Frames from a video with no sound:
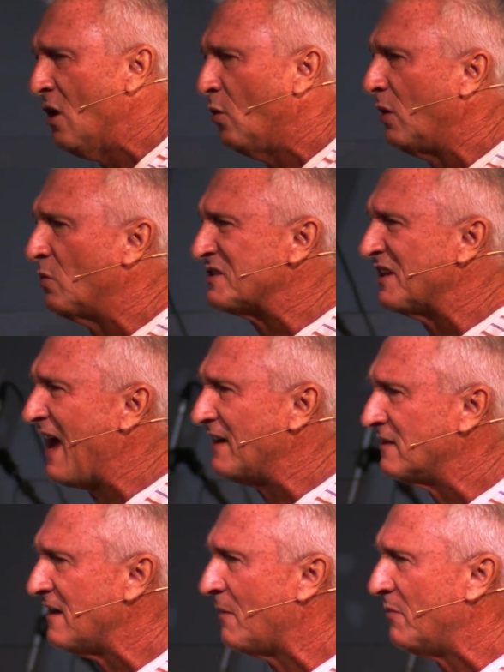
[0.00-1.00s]
what it was
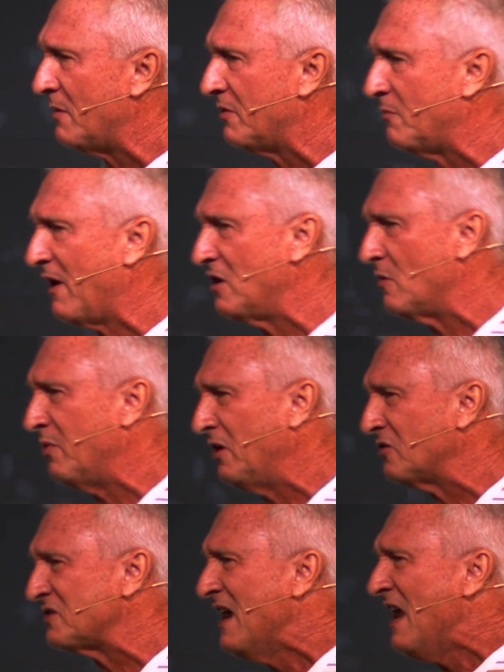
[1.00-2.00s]
like to not be able to pay your
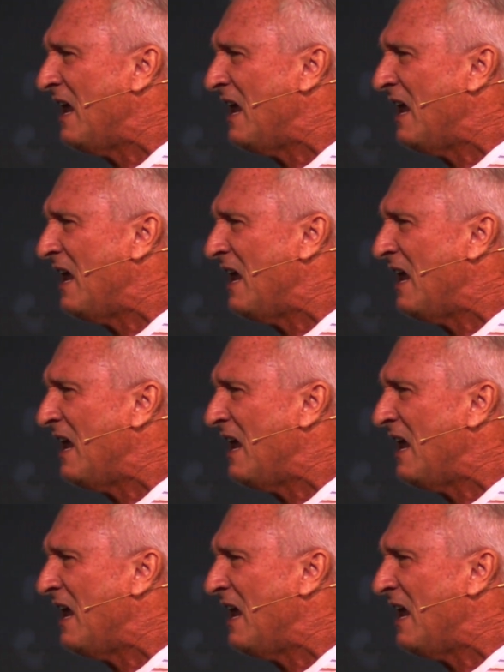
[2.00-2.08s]
bills.